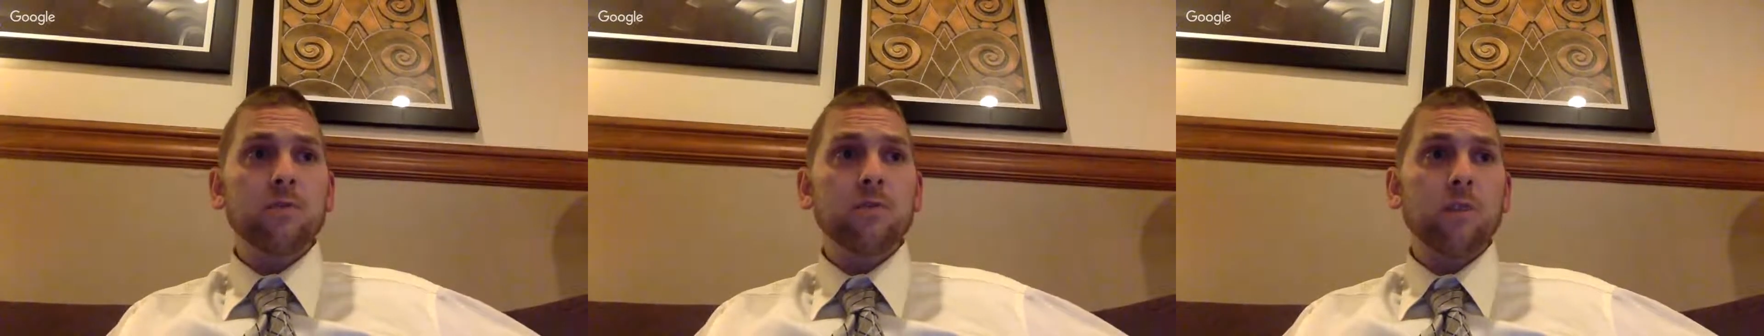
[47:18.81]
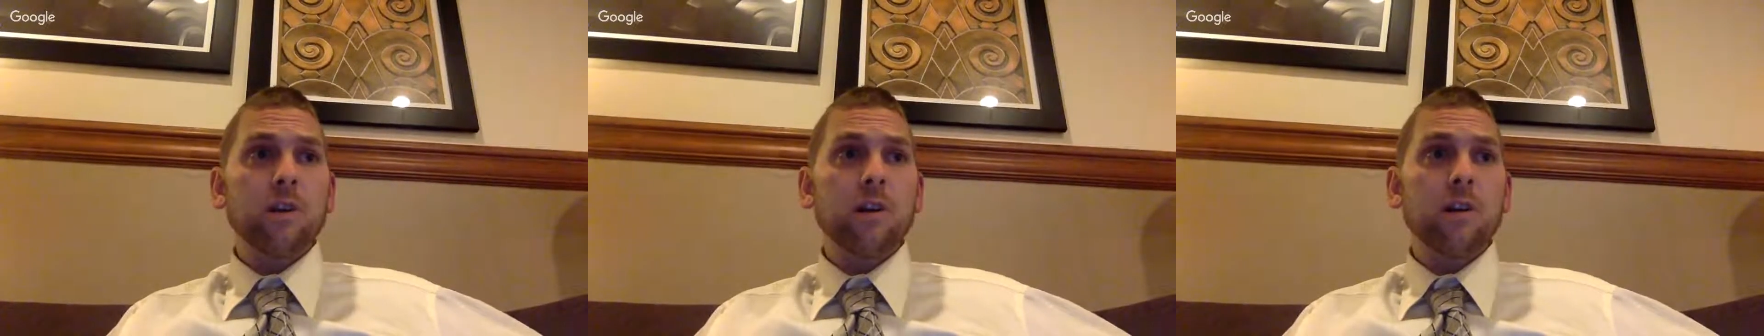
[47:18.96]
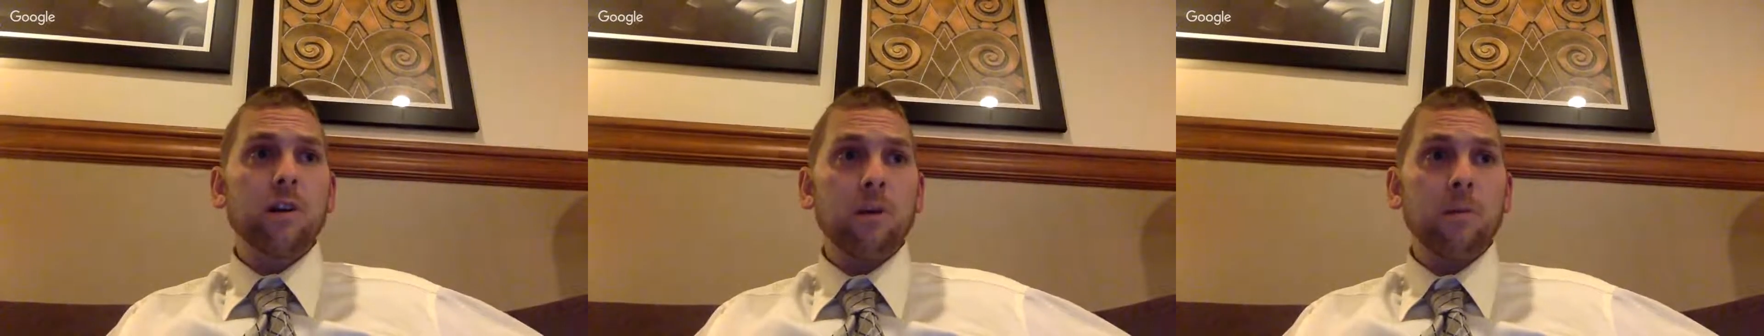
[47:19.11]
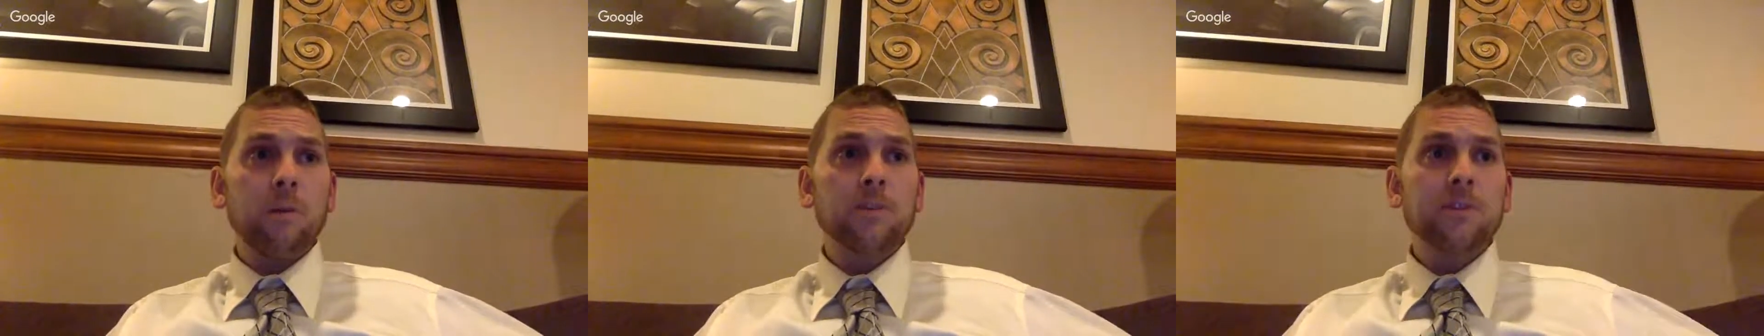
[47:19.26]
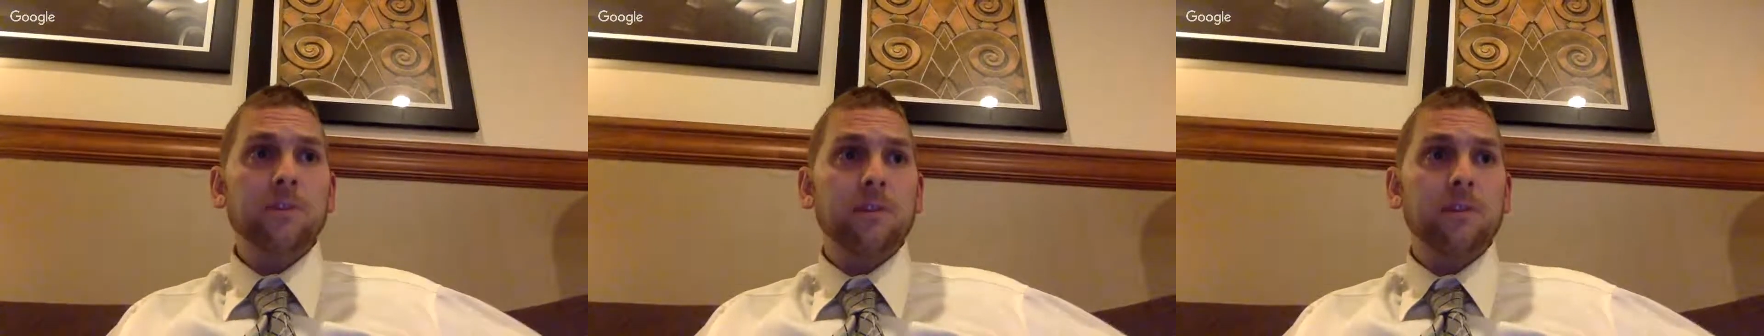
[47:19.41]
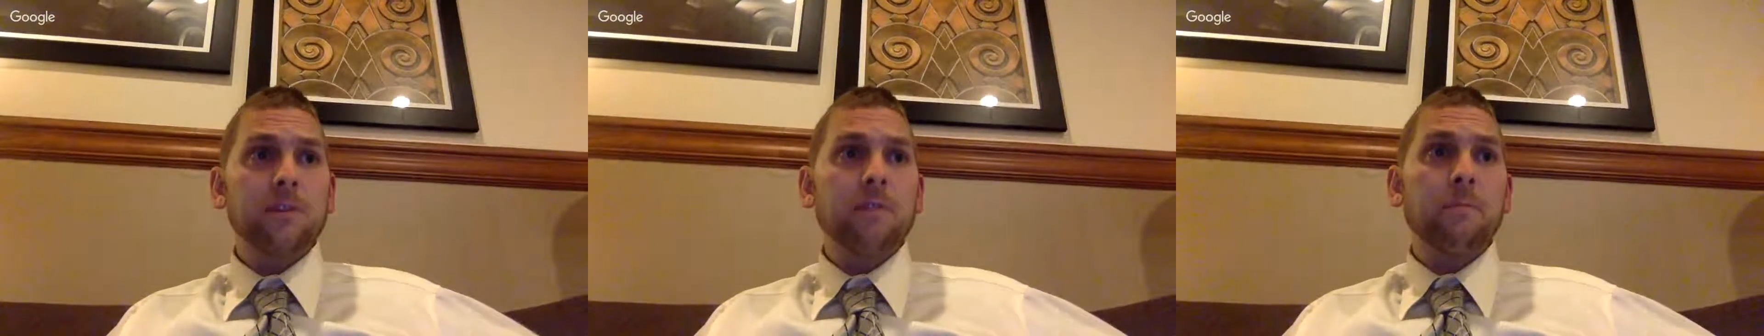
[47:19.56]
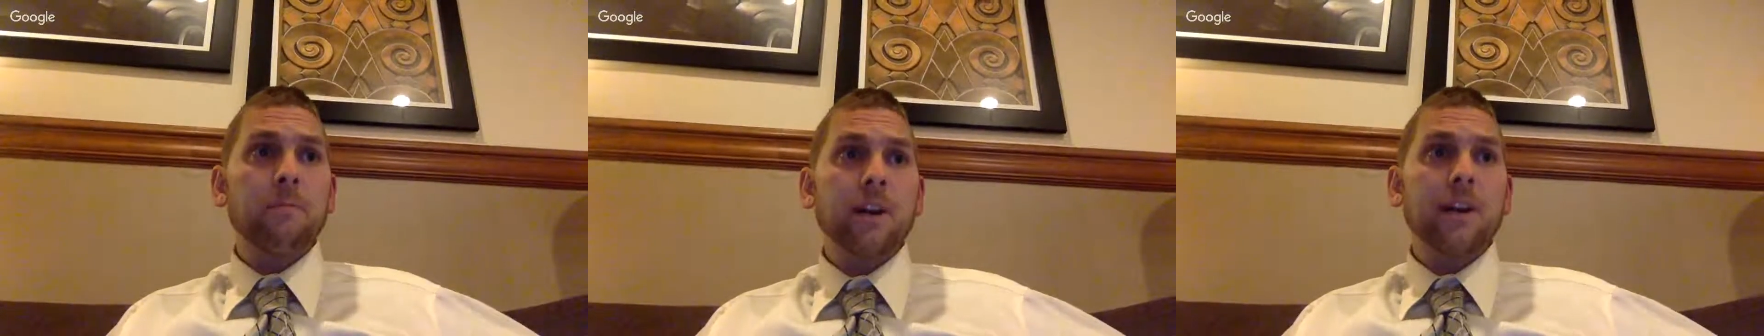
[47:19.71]
where almost all
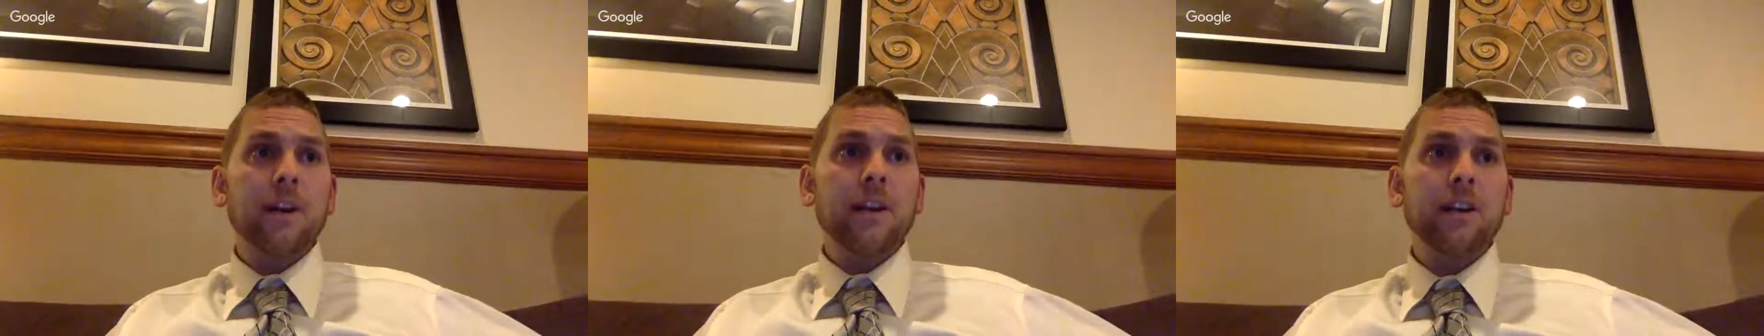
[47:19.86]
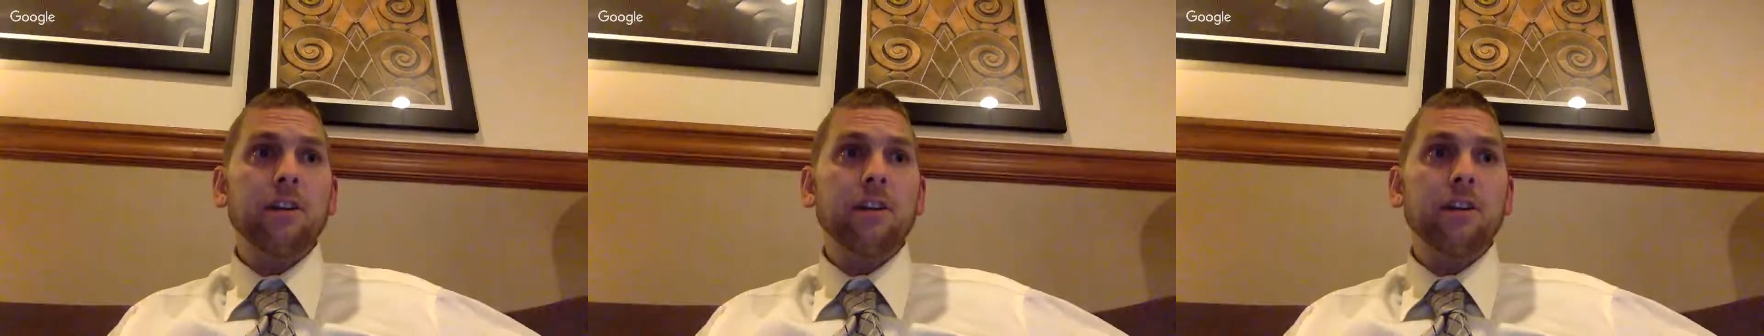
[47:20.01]
the money